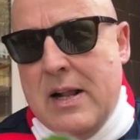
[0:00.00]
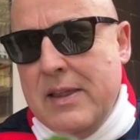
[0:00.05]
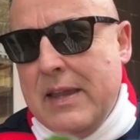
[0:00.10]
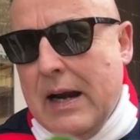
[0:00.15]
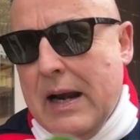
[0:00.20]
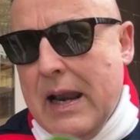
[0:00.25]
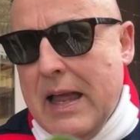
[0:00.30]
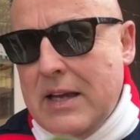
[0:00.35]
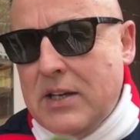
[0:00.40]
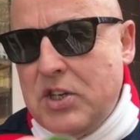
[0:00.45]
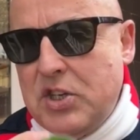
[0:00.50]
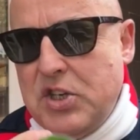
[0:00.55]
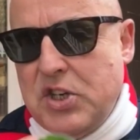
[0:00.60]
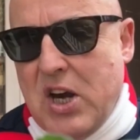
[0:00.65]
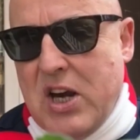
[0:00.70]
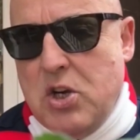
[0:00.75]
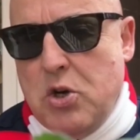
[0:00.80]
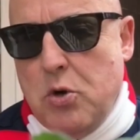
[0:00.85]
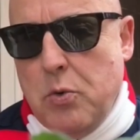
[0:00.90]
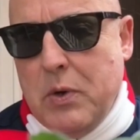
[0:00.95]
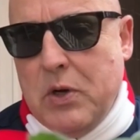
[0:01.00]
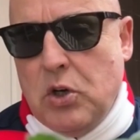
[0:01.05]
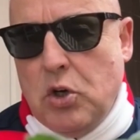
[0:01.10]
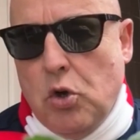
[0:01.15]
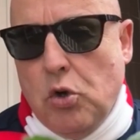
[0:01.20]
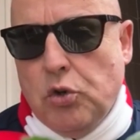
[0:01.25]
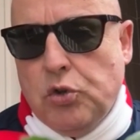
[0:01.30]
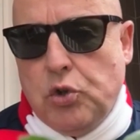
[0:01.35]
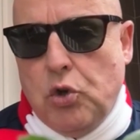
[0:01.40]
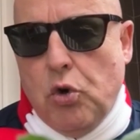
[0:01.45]
their last genuine
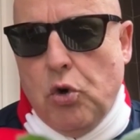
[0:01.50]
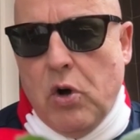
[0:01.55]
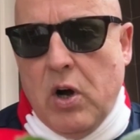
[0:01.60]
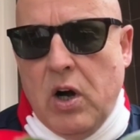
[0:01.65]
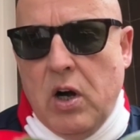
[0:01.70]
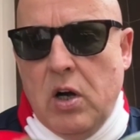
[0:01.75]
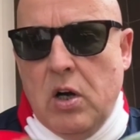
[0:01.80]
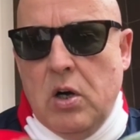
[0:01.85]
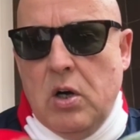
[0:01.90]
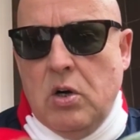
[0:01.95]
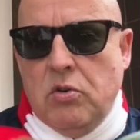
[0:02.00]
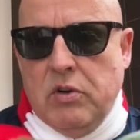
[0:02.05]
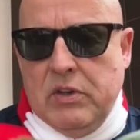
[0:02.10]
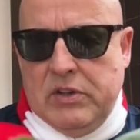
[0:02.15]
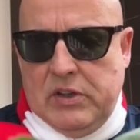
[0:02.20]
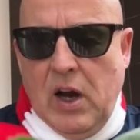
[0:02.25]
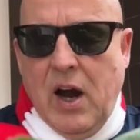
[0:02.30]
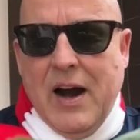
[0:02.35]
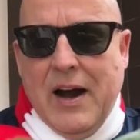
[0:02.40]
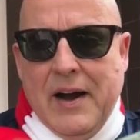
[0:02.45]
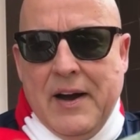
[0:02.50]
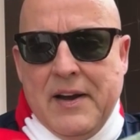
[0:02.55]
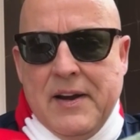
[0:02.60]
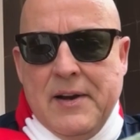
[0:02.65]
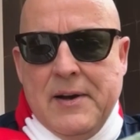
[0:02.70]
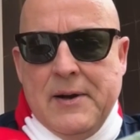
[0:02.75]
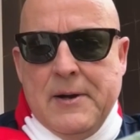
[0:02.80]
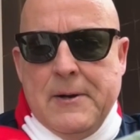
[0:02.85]
goal scorer, retired,